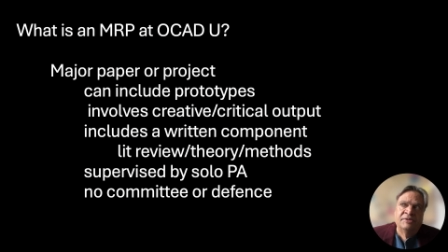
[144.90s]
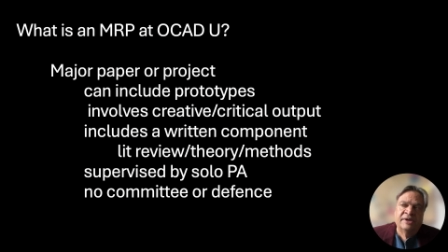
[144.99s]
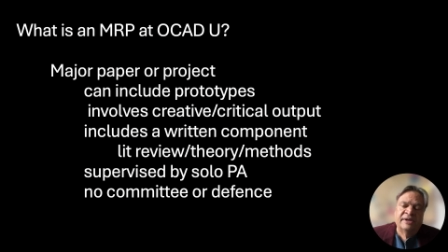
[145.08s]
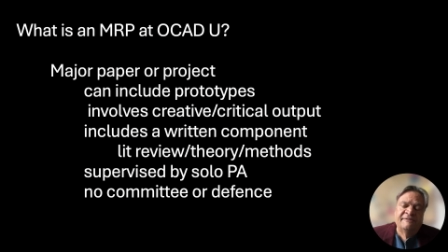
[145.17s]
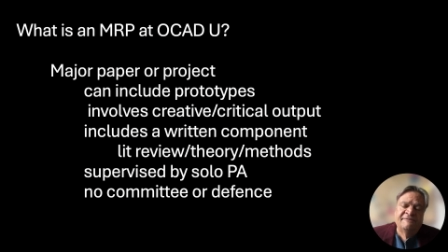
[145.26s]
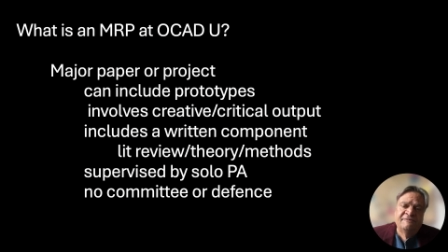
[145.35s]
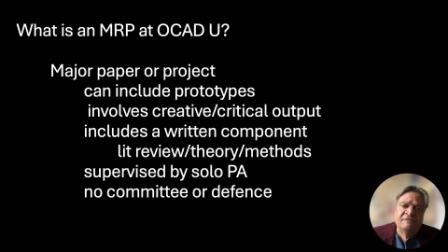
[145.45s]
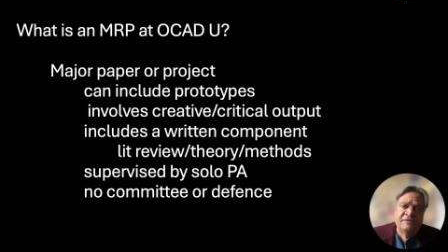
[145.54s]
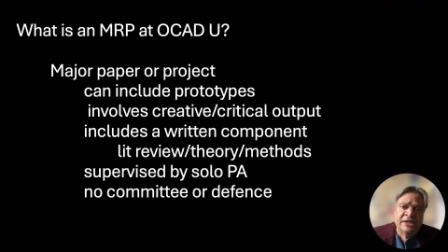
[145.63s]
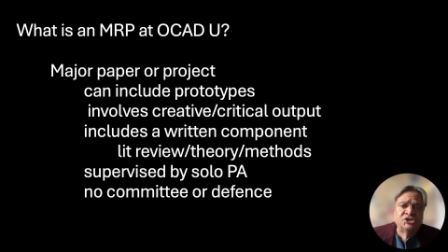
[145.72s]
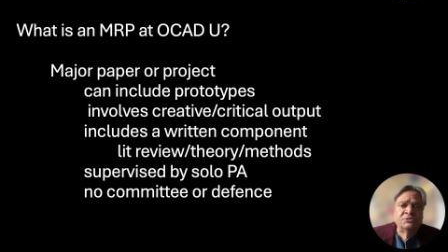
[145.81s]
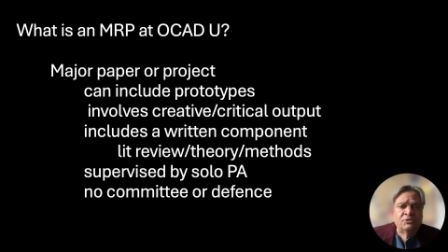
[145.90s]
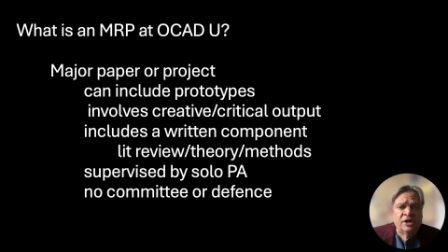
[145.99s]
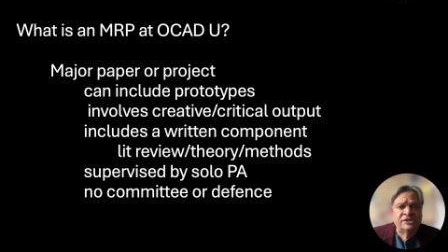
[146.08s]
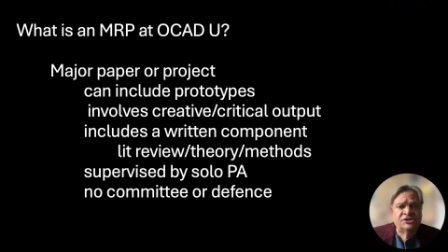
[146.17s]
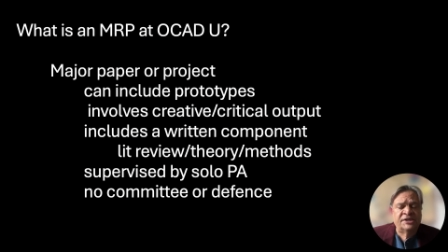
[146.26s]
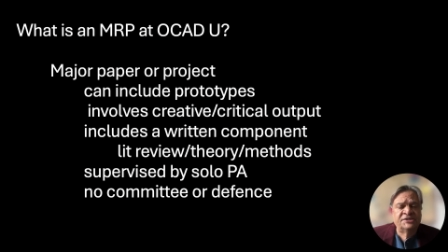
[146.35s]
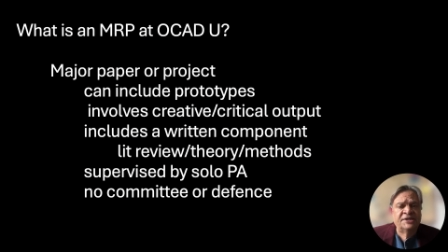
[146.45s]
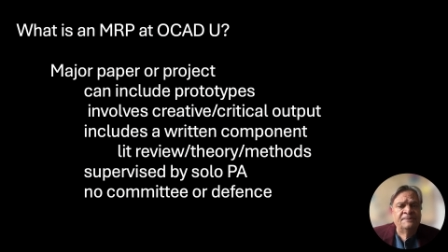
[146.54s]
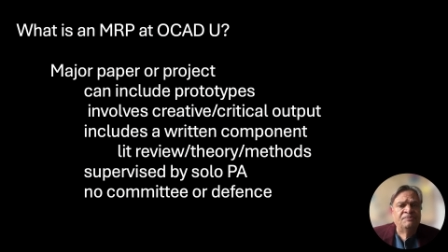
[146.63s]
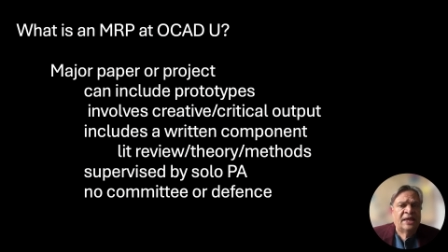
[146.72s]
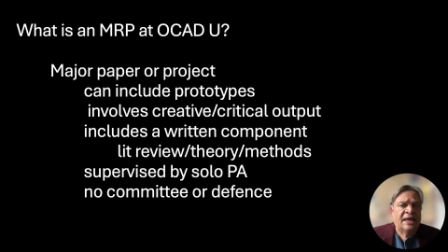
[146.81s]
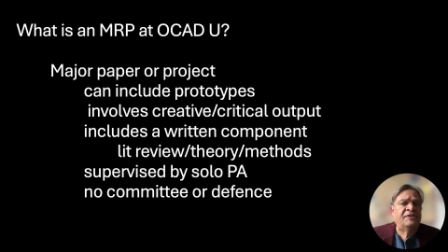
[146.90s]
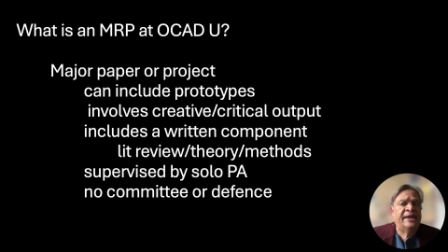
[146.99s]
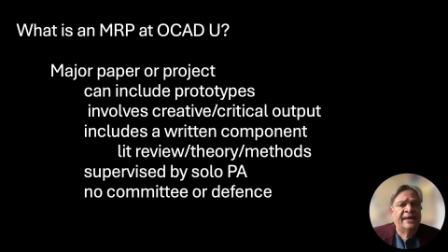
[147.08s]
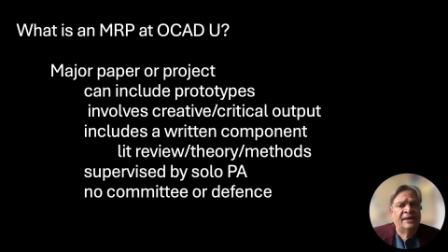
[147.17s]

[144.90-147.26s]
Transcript: kind of finished project at the